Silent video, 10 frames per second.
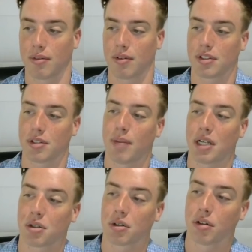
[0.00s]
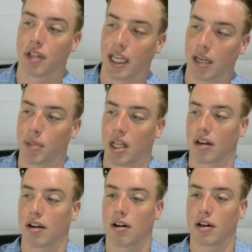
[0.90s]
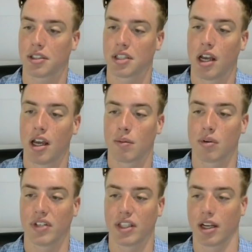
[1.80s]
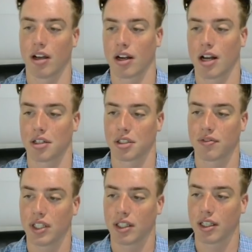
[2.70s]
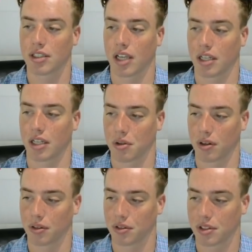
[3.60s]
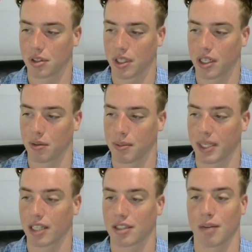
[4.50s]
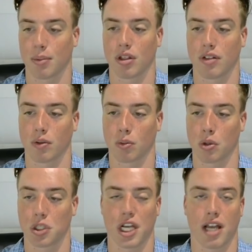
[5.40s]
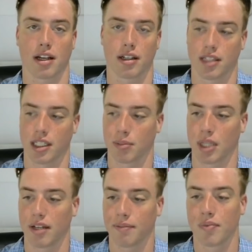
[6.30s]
symmetrical inkblot cards, revealing unconscious feelings and struggles. So here would be an example of a Rorschach inkblot.